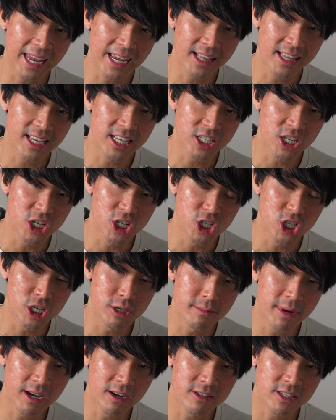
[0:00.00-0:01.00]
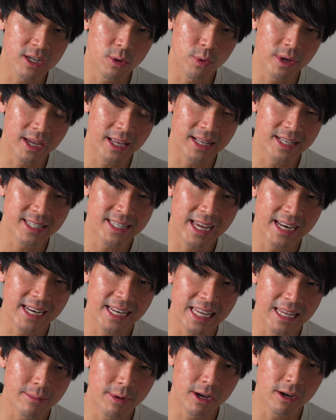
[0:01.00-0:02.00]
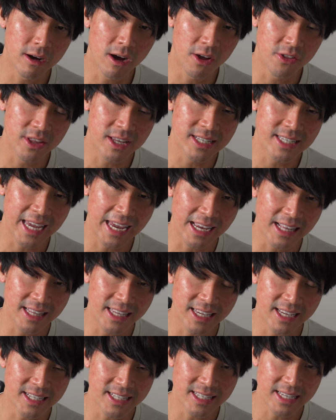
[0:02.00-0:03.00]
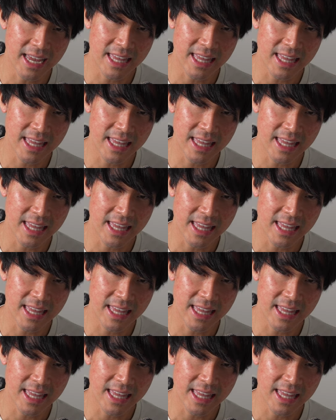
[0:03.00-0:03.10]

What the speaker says: alias in Gmail so we can send email on this alias,